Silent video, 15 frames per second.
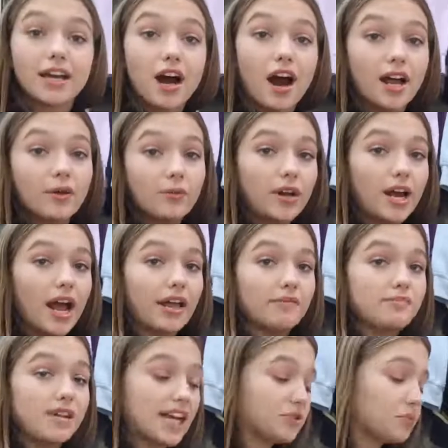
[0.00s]
got it when I
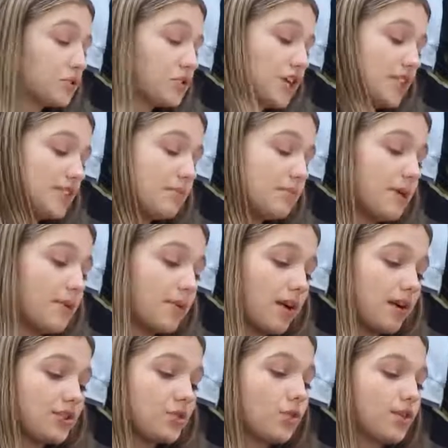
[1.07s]
danced with Justin Bieber
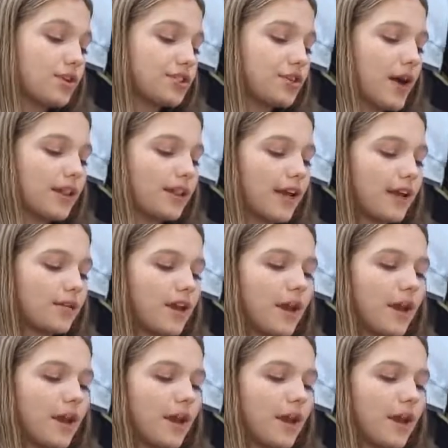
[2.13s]
on tour, so I like,